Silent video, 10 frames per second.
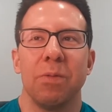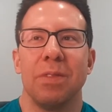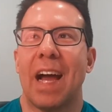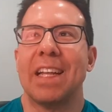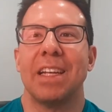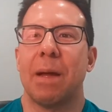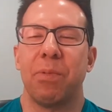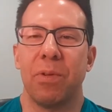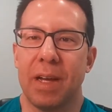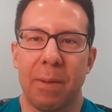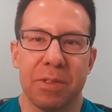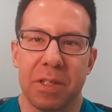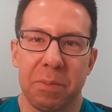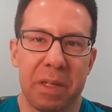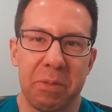
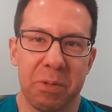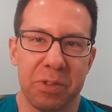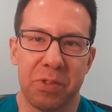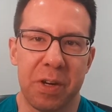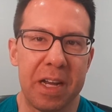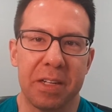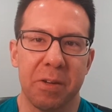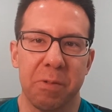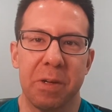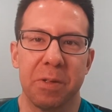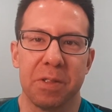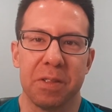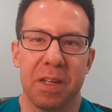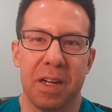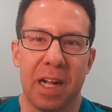99.9% of people would trade careers
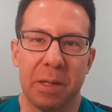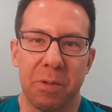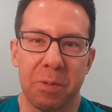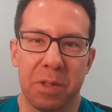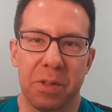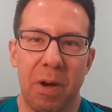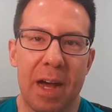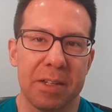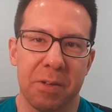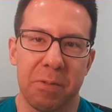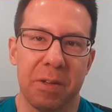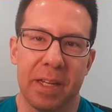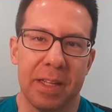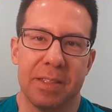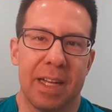in hollywood with the rock's career
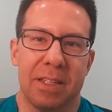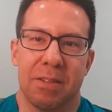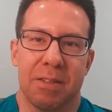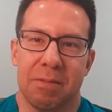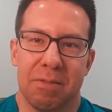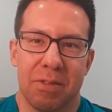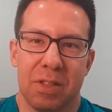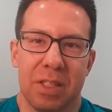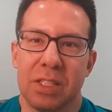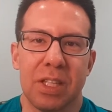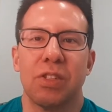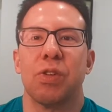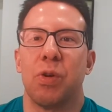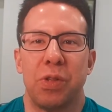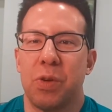like that's that's Certainly,
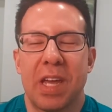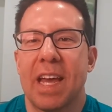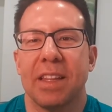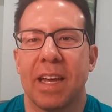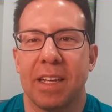true because you he's in a like,